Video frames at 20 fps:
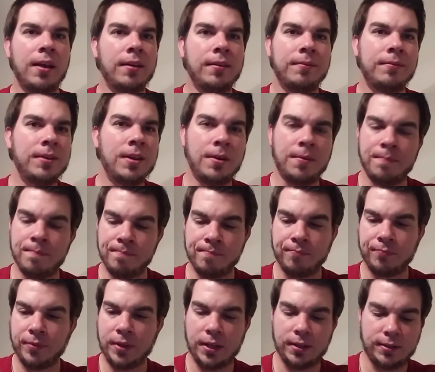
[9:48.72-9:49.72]
No,
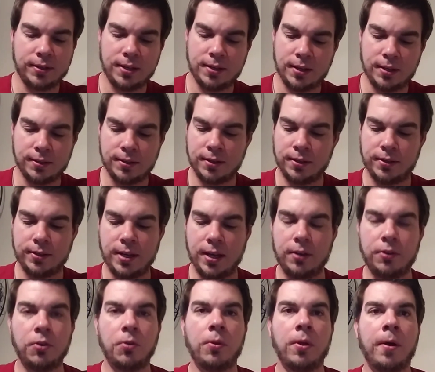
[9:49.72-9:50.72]
that's going to take
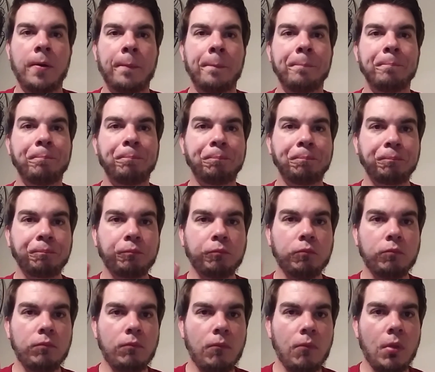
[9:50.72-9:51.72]
too long.
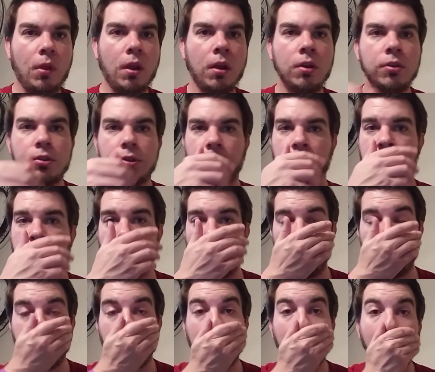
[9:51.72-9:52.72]
So anyway,
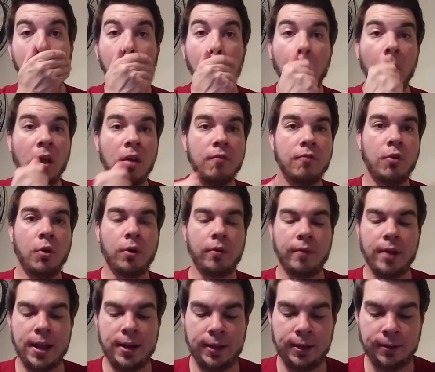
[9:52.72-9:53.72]
for a
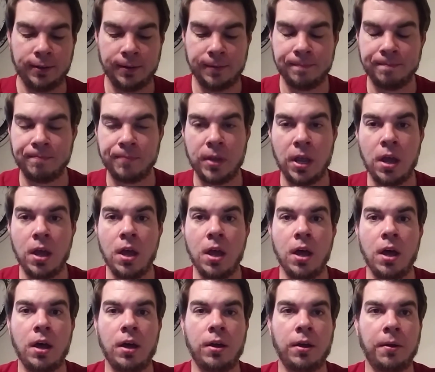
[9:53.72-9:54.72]
rating,
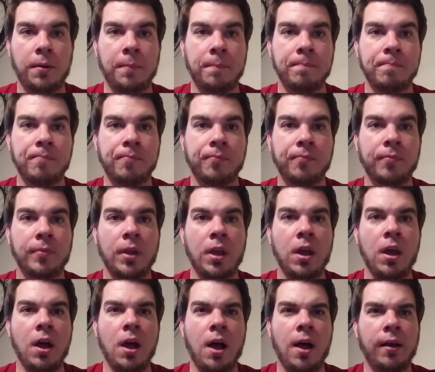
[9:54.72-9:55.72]

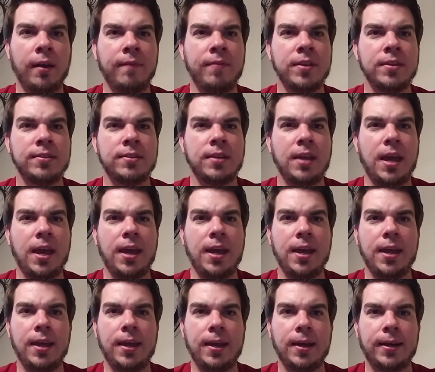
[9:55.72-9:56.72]
I'll give this
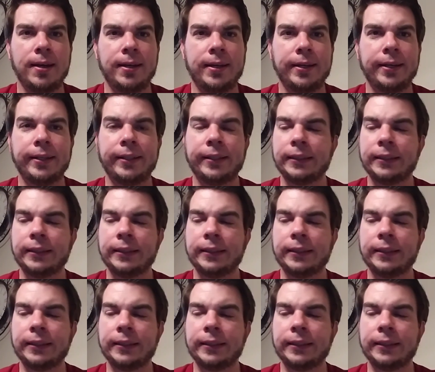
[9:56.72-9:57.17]
a